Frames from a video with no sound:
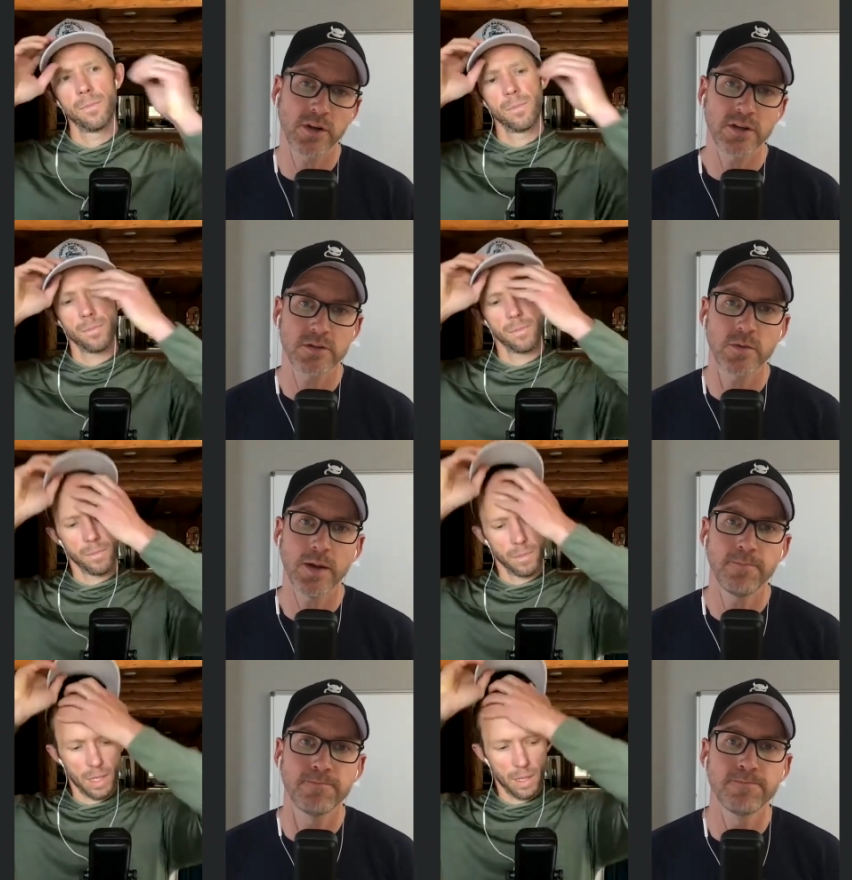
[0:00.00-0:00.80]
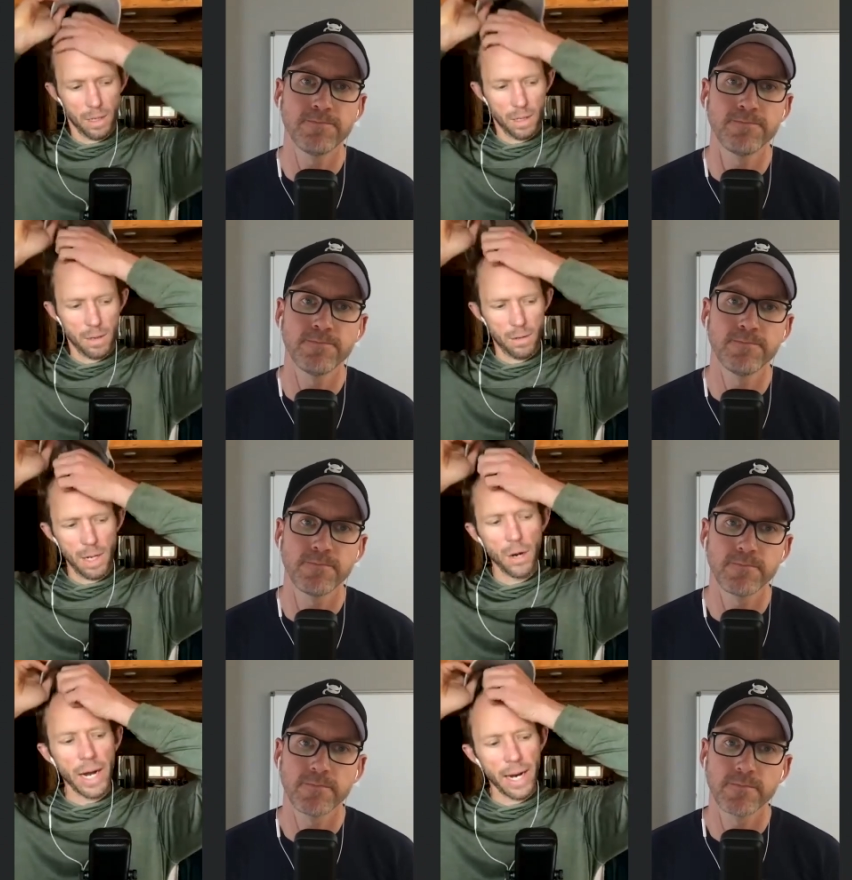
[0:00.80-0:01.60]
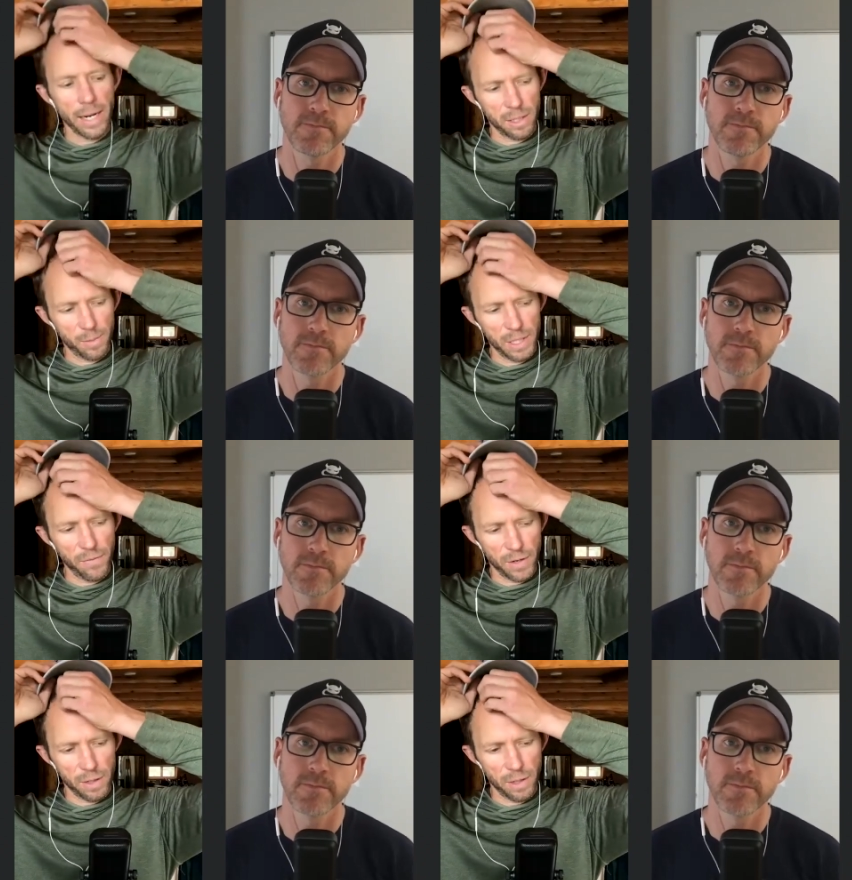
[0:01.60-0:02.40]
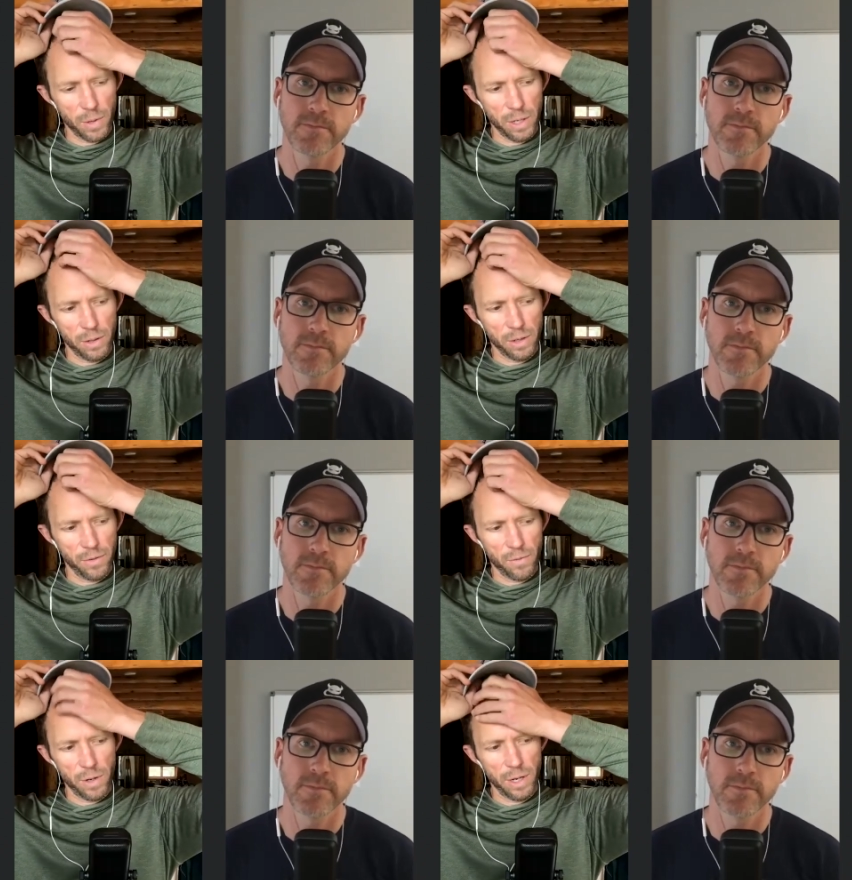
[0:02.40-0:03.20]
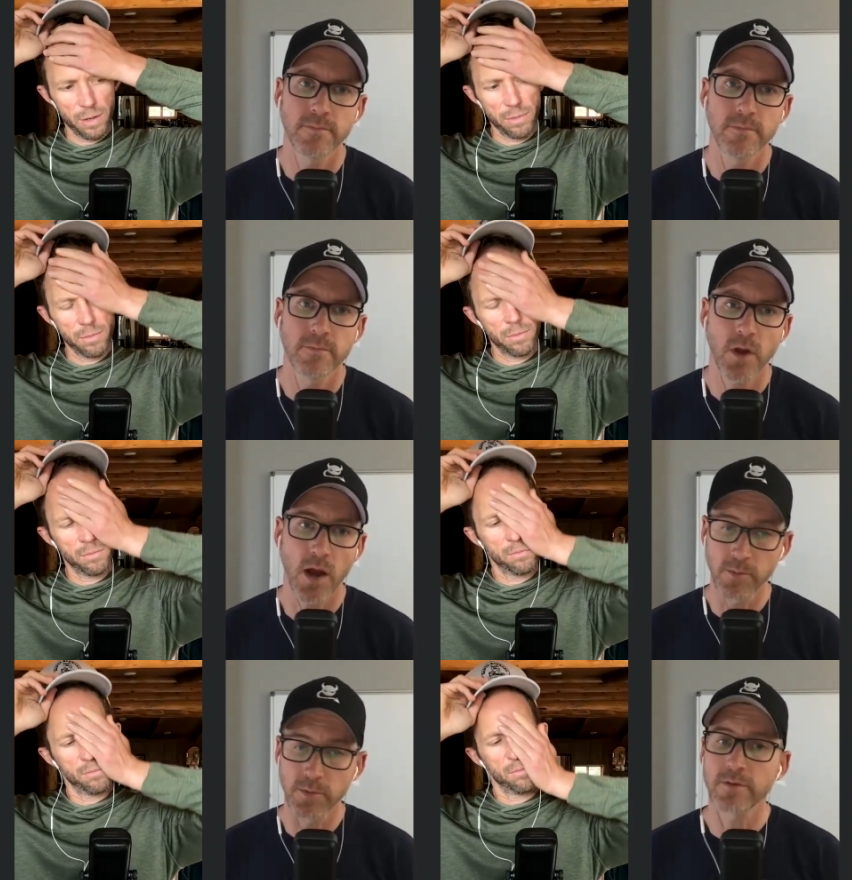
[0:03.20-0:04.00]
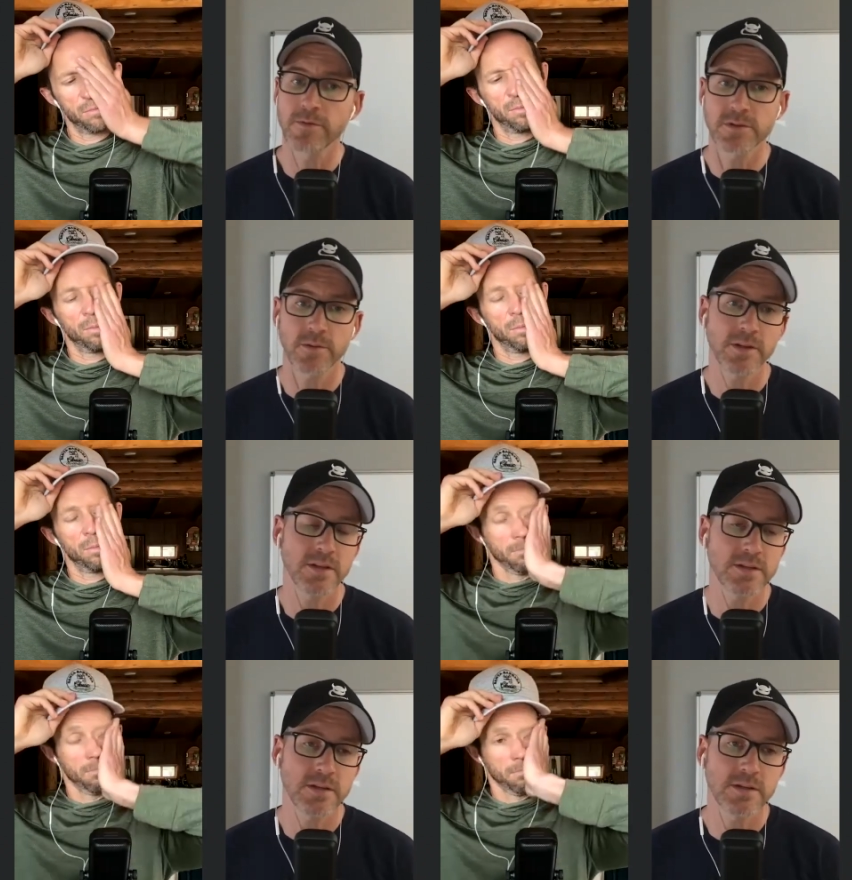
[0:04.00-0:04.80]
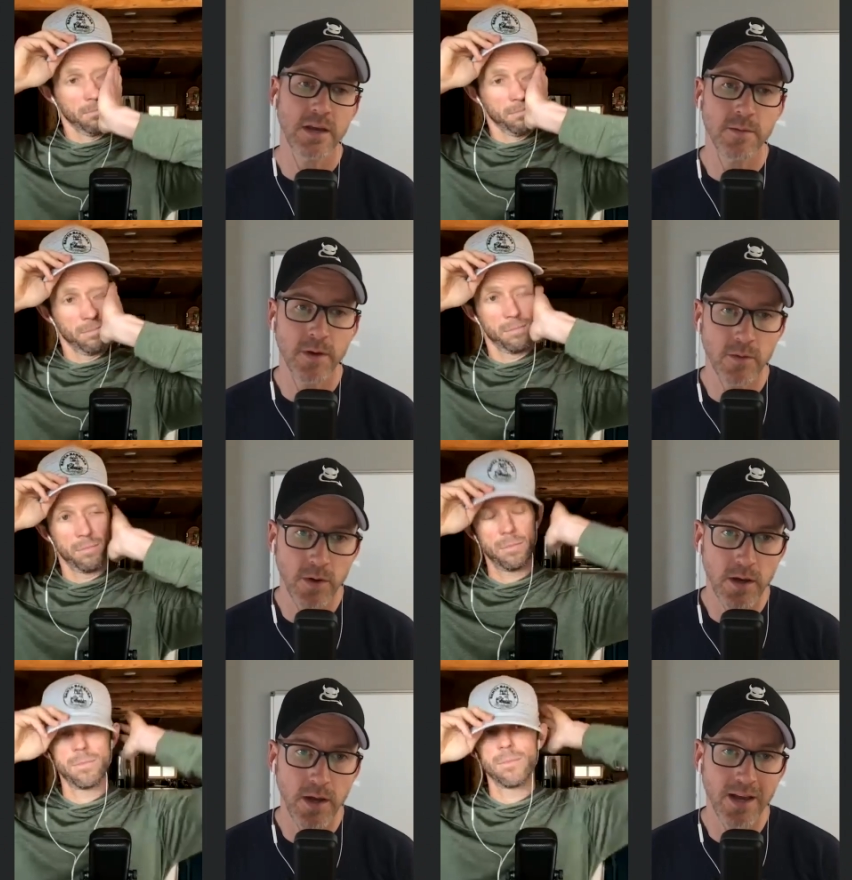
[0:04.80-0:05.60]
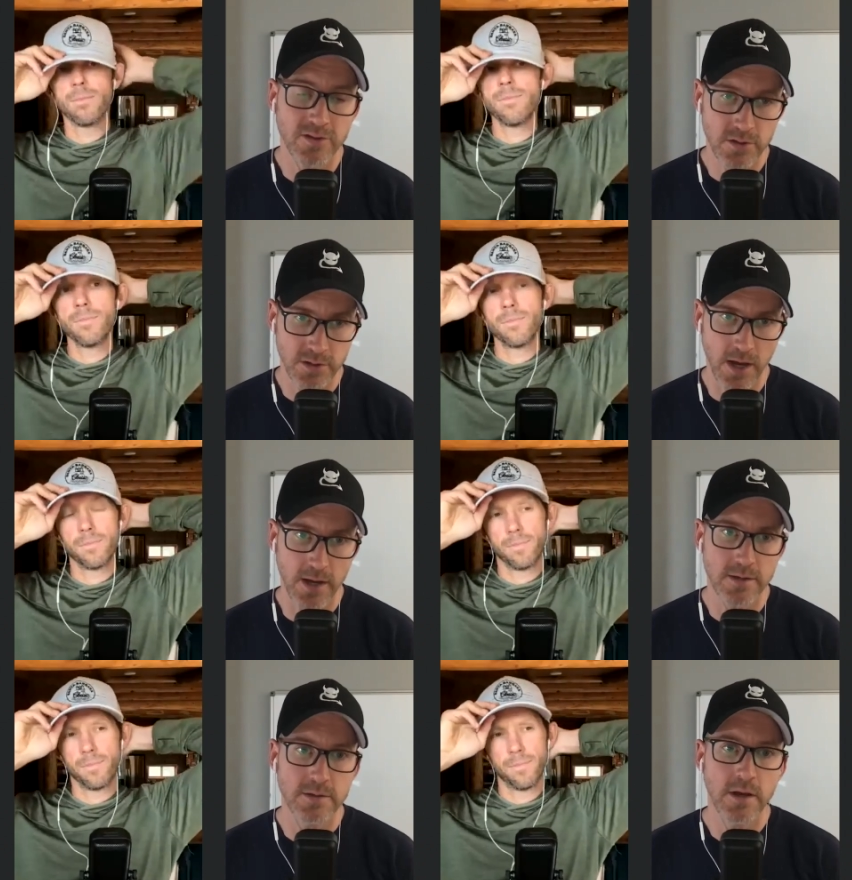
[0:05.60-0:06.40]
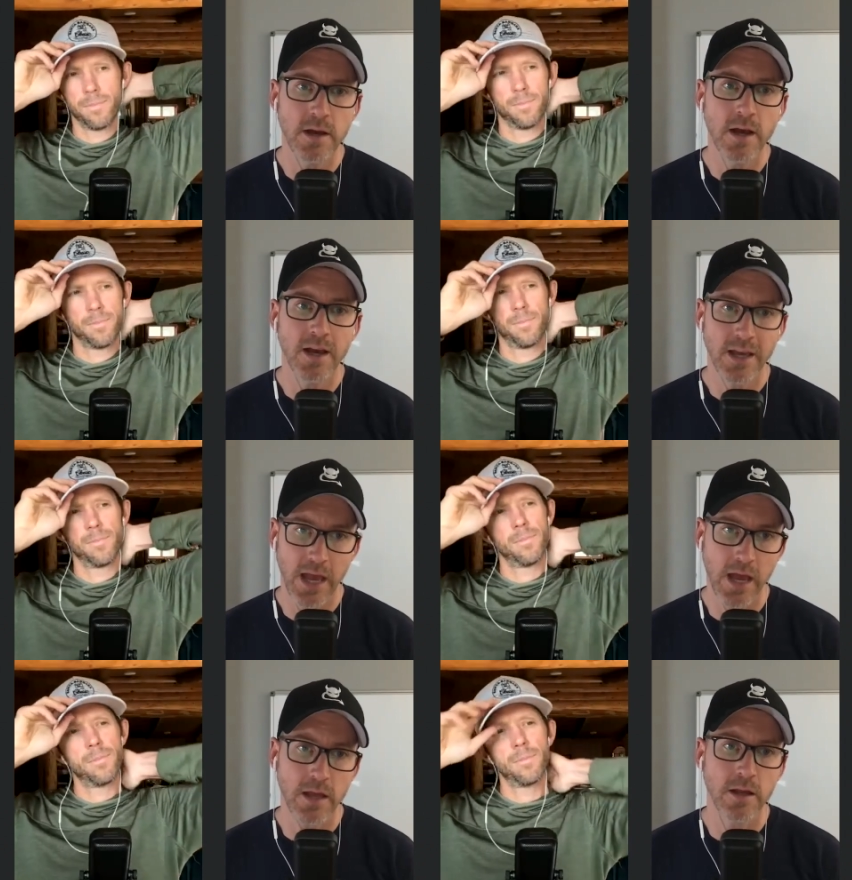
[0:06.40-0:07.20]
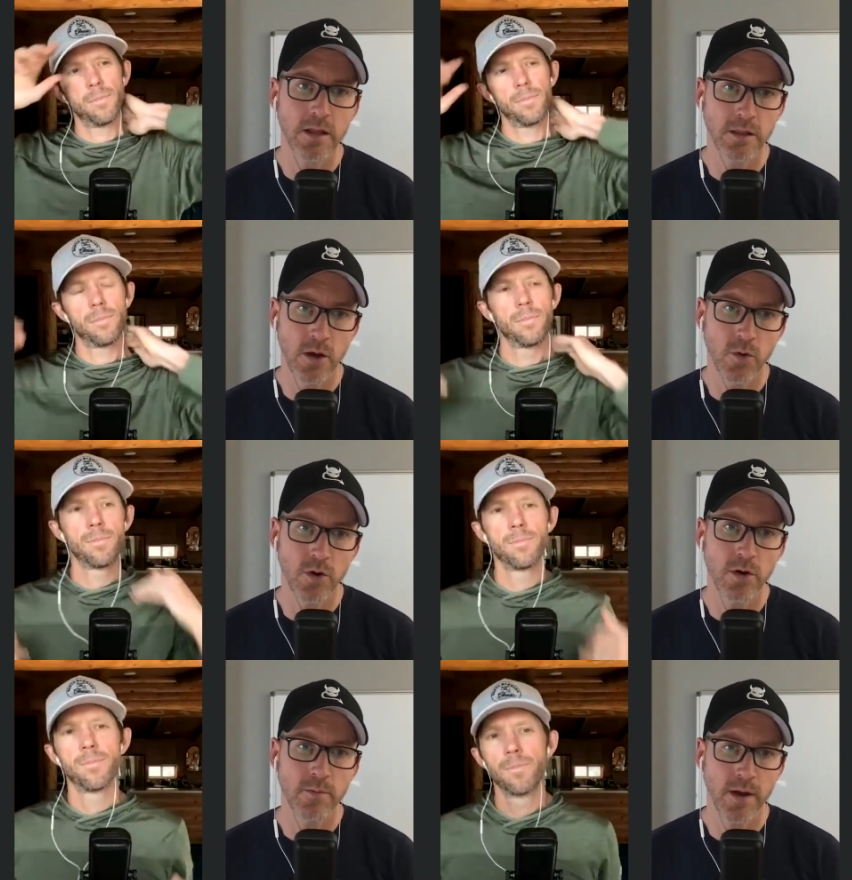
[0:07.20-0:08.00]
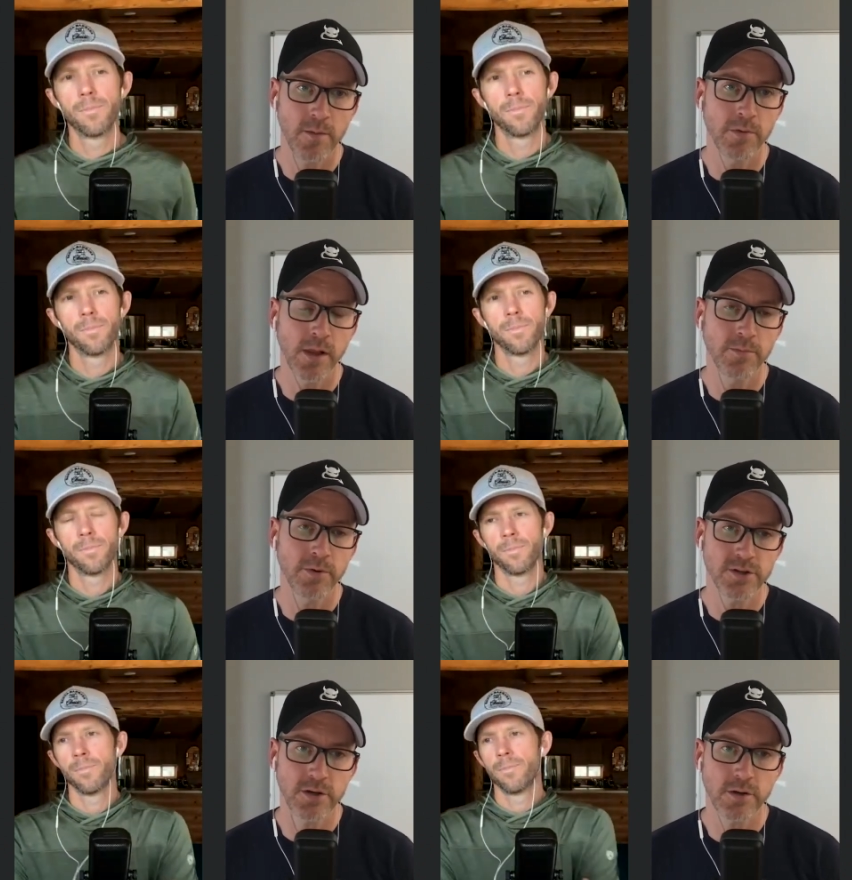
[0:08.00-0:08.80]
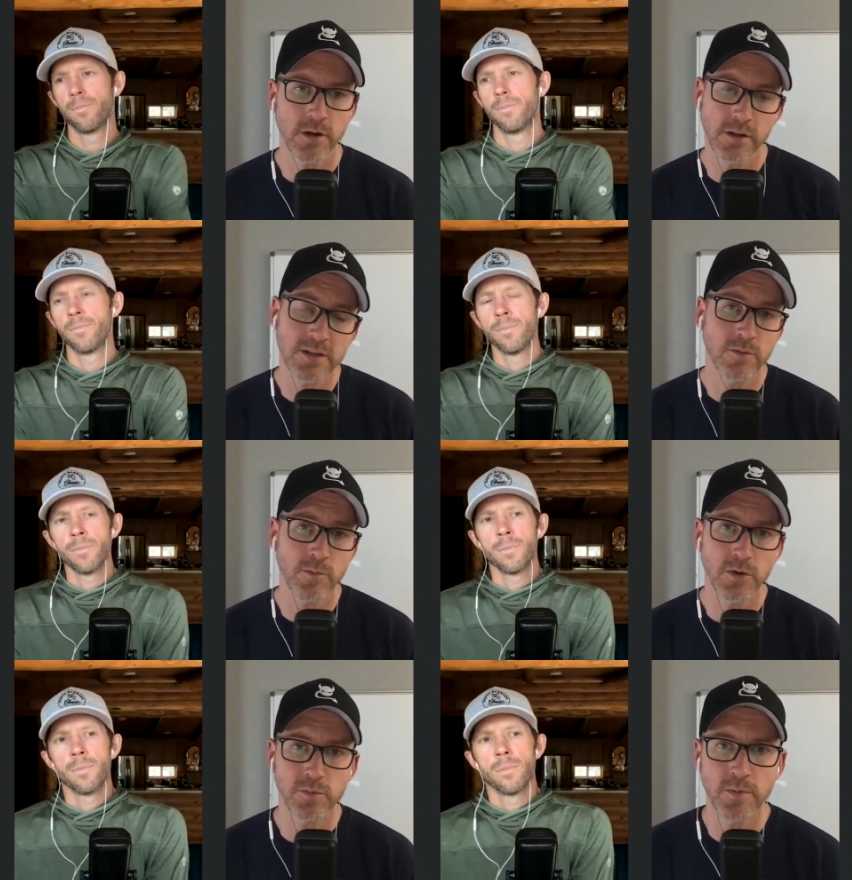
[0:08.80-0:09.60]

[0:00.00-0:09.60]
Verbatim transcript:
Speaker 1: what I just read.
Speaker 2: Okay, and specifically, what are you looking for here?
Speaker 1: I'm looking for something that says, hey, by the way, exercise can lower my blood pressure, at least for most